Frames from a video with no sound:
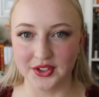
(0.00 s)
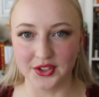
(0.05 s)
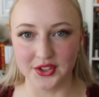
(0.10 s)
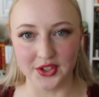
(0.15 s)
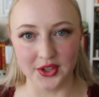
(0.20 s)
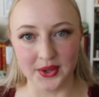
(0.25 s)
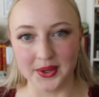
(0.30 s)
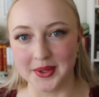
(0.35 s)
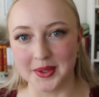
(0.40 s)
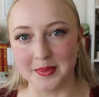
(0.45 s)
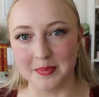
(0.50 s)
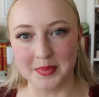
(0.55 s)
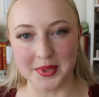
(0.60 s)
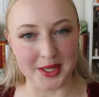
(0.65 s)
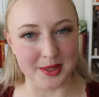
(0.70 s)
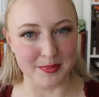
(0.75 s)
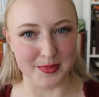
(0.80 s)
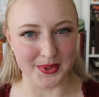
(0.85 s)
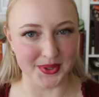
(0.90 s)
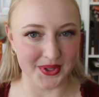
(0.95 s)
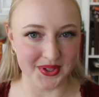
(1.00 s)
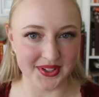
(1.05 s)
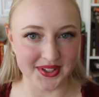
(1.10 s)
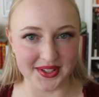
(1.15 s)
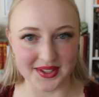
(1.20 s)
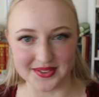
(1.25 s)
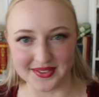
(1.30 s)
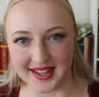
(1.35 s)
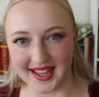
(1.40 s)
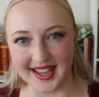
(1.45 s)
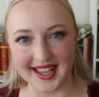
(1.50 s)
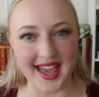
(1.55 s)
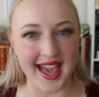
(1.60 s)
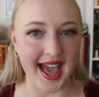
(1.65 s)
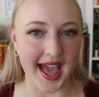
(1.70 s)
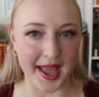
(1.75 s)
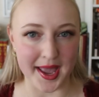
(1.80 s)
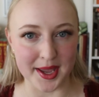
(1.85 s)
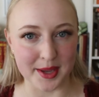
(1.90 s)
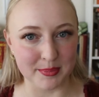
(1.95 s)
good people of like
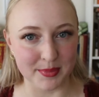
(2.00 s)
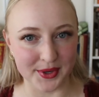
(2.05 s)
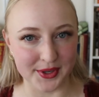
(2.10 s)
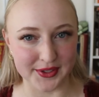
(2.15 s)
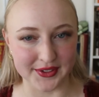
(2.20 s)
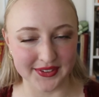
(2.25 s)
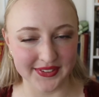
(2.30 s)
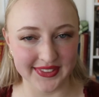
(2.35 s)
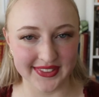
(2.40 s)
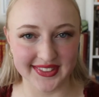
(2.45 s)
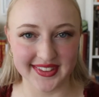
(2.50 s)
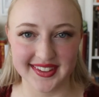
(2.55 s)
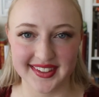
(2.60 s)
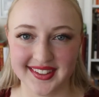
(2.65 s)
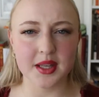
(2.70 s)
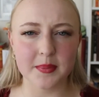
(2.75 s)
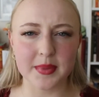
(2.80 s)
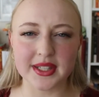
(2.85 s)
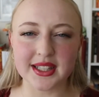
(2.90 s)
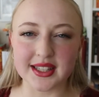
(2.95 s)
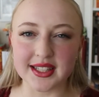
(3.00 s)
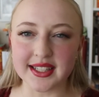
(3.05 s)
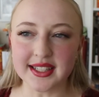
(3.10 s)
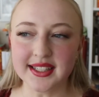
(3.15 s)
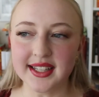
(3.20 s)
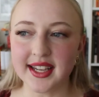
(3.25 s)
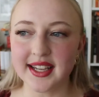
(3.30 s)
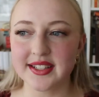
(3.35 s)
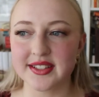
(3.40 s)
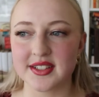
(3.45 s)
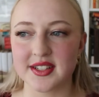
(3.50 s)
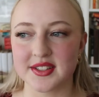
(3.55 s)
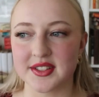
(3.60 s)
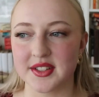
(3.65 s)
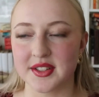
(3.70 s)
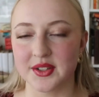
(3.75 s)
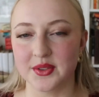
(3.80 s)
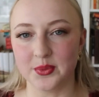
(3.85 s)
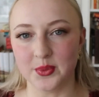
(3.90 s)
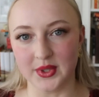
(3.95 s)
high birth. But Lydgate
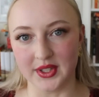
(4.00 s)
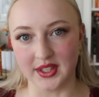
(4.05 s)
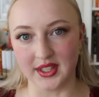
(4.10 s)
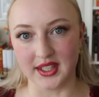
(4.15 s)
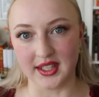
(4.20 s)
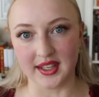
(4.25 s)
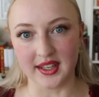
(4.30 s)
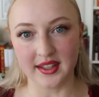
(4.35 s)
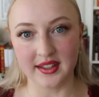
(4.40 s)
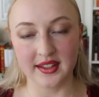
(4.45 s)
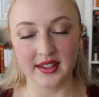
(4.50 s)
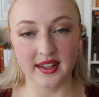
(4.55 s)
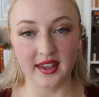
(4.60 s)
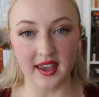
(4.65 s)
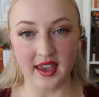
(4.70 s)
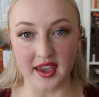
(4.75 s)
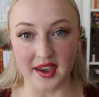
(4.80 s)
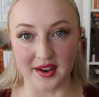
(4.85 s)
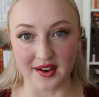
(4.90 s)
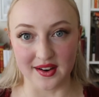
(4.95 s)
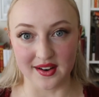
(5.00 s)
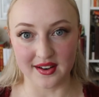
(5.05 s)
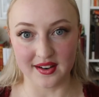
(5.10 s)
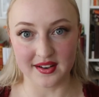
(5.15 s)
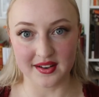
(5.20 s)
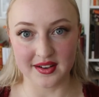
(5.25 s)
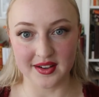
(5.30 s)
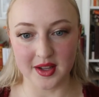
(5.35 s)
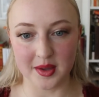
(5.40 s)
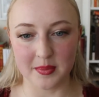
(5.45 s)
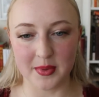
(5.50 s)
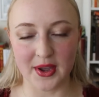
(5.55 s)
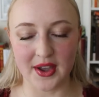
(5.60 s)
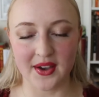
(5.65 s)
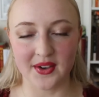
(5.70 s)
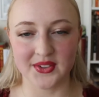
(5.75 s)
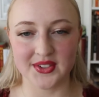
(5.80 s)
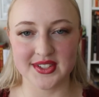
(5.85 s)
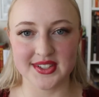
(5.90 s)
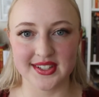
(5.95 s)
doesn't really care
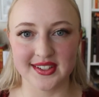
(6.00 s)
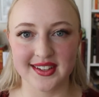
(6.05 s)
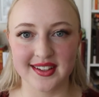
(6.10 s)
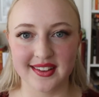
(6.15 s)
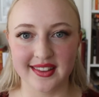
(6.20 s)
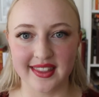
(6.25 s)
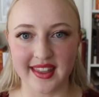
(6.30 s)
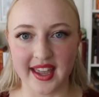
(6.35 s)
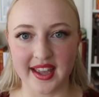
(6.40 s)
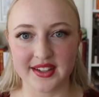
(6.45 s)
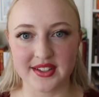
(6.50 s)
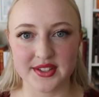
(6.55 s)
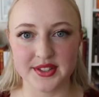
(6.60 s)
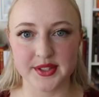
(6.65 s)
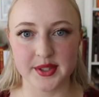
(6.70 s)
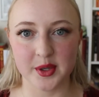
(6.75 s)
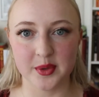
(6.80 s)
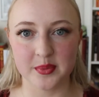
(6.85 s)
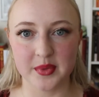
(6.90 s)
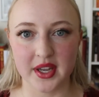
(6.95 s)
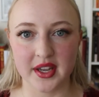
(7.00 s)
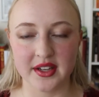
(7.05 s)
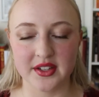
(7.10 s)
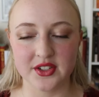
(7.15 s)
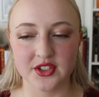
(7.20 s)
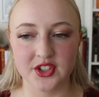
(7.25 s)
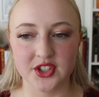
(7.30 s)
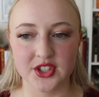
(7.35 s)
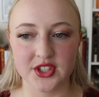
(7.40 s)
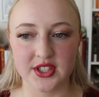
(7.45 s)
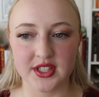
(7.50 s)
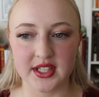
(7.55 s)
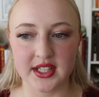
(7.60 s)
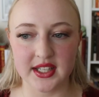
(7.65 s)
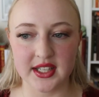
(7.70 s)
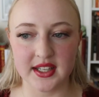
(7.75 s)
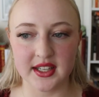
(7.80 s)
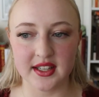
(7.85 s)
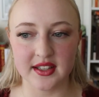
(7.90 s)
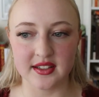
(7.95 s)
about that so much.
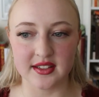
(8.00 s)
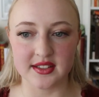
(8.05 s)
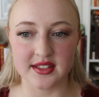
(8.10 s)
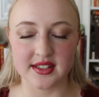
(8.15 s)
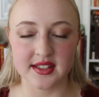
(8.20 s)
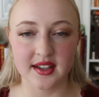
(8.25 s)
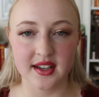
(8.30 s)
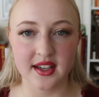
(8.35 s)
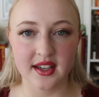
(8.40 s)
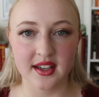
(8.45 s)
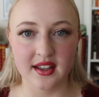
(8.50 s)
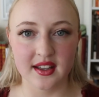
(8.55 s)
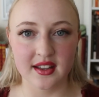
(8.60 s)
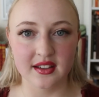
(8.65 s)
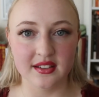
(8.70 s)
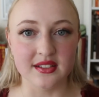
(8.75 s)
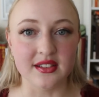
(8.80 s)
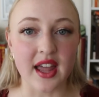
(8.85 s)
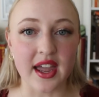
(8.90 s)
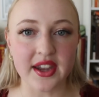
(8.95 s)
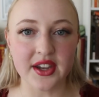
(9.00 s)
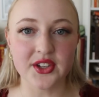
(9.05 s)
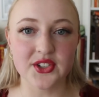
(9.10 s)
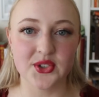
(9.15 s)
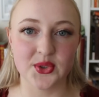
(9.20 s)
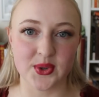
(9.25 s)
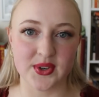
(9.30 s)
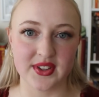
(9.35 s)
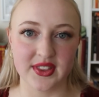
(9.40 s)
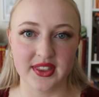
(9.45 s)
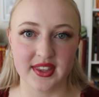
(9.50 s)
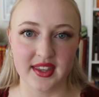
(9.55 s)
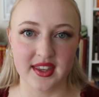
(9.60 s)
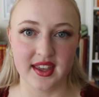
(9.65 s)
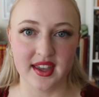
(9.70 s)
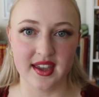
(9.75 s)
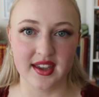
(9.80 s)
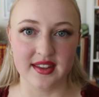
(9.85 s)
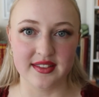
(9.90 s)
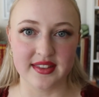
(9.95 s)
He is like
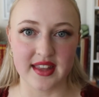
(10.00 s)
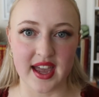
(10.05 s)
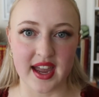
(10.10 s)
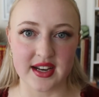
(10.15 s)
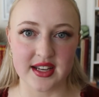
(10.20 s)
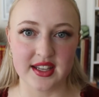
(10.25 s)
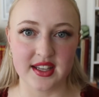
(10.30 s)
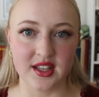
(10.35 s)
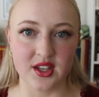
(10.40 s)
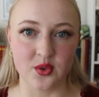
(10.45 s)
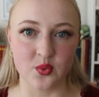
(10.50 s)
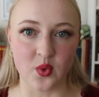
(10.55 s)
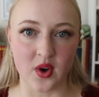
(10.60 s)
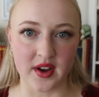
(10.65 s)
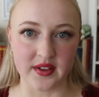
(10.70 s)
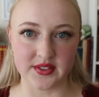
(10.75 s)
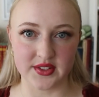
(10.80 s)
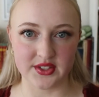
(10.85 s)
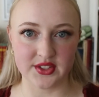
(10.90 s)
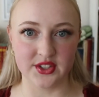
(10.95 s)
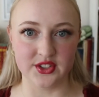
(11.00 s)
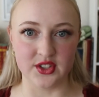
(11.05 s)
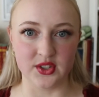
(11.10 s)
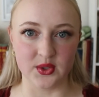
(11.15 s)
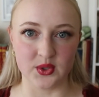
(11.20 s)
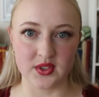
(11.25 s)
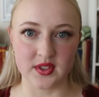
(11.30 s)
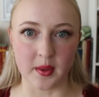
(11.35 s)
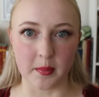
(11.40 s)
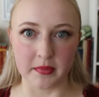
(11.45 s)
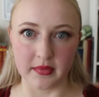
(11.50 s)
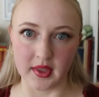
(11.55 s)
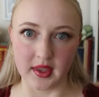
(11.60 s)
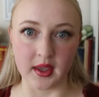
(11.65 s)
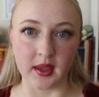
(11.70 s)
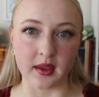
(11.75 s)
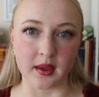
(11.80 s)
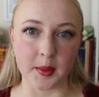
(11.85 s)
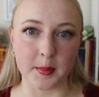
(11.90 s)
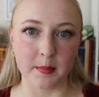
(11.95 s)
Dorothea in that he wants to do
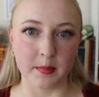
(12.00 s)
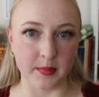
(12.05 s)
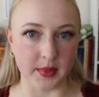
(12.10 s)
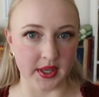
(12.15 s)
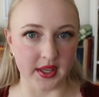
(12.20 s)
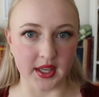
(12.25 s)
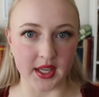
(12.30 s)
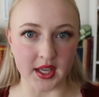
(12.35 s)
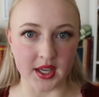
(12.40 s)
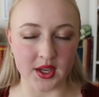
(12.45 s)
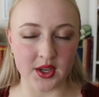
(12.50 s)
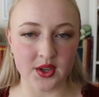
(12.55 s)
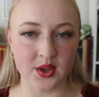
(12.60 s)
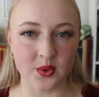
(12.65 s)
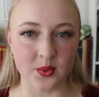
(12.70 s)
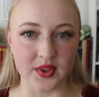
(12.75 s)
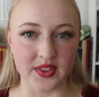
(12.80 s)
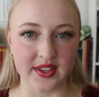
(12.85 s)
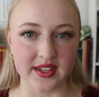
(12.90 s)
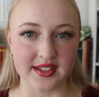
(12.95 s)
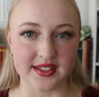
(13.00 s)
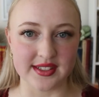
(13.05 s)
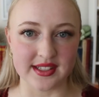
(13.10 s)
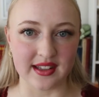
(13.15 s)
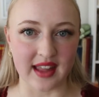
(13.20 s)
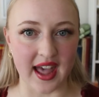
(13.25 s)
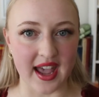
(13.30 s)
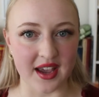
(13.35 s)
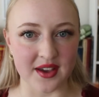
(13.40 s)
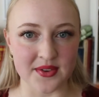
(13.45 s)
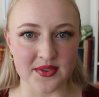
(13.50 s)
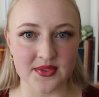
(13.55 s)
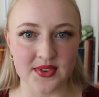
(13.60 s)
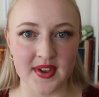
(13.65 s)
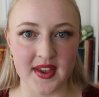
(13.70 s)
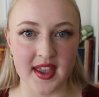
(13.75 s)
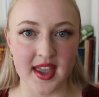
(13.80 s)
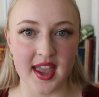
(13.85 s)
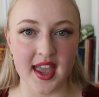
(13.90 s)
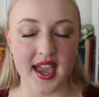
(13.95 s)
something big with his life,
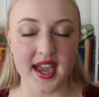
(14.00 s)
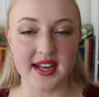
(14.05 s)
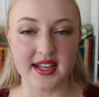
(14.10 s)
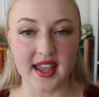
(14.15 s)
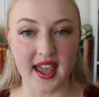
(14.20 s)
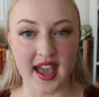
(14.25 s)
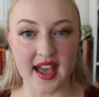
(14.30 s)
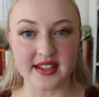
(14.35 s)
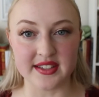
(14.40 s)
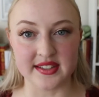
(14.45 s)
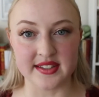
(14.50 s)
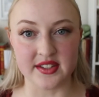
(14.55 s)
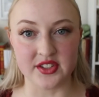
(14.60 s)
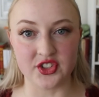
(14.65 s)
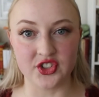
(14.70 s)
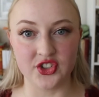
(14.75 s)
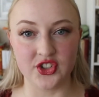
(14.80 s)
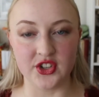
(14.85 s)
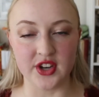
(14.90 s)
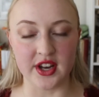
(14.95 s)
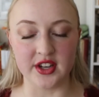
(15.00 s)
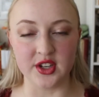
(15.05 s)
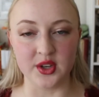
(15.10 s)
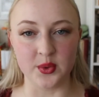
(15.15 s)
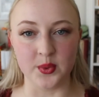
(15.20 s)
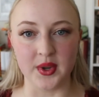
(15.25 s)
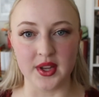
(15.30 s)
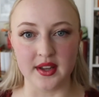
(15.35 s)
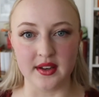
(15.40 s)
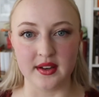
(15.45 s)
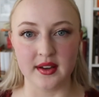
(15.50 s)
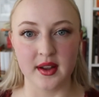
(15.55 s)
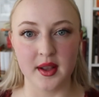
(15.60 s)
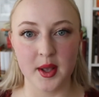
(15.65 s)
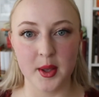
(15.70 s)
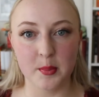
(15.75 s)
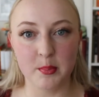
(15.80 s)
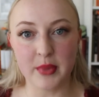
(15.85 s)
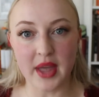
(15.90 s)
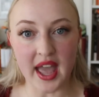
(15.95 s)
and he has this genuine
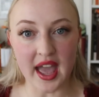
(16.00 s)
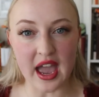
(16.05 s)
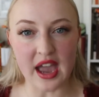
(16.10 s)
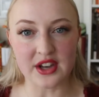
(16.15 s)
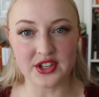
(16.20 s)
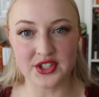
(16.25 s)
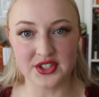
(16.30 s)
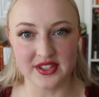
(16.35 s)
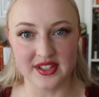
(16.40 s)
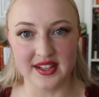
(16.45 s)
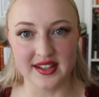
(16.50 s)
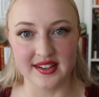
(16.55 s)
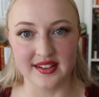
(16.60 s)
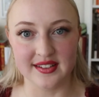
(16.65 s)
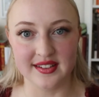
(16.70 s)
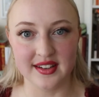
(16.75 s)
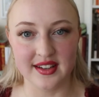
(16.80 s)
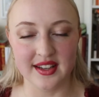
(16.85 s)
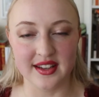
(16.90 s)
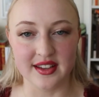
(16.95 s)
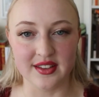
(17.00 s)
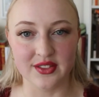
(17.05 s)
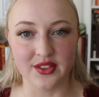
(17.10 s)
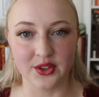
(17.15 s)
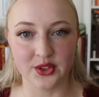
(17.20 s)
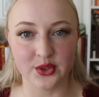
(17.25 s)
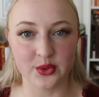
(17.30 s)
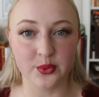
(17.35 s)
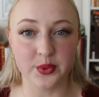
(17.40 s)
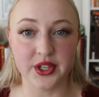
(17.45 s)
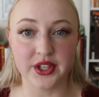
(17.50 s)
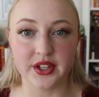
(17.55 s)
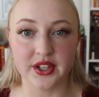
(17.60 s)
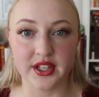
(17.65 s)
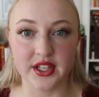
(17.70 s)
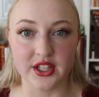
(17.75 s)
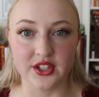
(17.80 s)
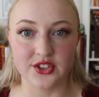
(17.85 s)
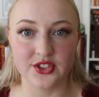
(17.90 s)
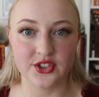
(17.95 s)
passion in the
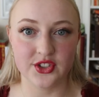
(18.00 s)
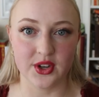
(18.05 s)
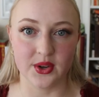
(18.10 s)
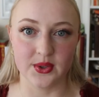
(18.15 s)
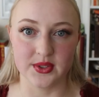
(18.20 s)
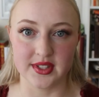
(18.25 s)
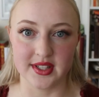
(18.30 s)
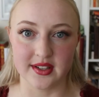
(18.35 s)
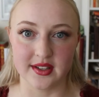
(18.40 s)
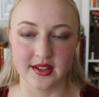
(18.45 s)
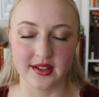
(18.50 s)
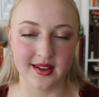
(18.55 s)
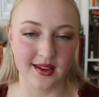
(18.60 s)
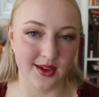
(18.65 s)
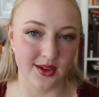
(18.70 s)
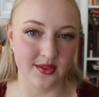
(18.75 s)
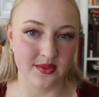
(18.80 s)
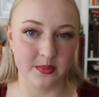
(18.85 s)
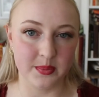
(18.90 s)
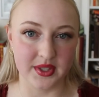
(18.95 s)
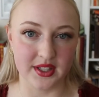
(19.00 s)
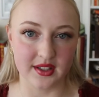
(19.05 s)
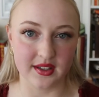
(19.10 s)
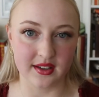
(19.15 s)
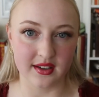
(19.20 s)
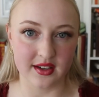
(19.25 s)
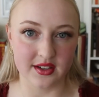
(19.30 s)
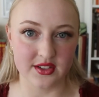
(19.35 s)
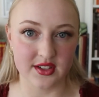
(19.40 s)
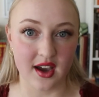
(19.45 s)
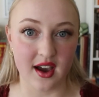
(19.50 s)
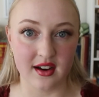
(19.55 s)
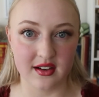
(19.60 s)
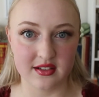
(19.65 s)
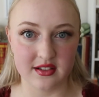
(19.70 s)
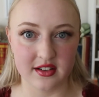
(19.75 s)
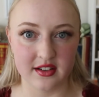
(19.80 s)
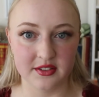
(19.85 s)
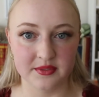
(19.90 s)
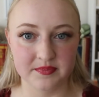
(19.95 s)
career he's chosen of being a
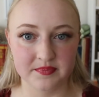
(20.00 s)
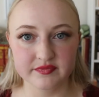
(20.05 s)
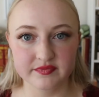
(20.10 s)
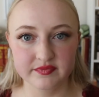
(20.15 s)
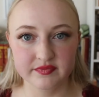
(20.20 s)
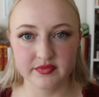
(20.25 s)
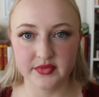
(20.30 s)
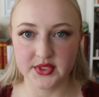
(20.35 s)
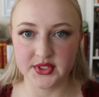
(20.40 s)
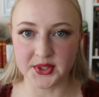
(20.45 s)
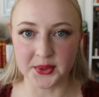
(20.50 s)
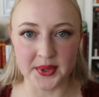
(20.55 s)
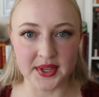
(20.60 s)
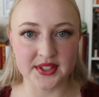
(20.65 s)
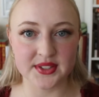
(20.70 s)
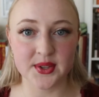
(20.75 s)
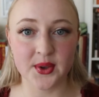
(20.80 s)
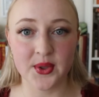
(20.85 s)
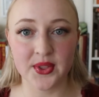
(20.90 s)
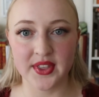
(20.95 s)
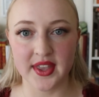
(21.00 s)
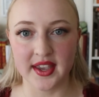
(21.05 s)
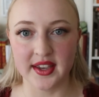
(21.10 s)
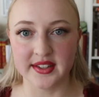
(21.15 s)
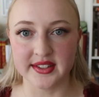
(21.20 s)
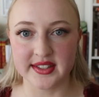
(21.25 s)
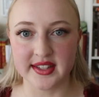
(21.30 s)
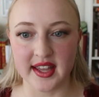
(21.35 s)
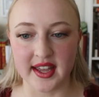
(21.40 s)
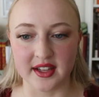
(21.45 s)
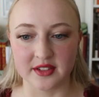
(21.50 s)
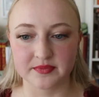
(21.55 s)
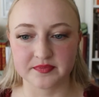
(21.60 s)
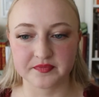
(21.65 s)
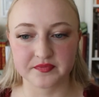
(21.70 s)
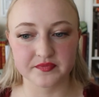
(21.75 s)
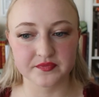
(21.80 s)
doctor. So his whole thing is that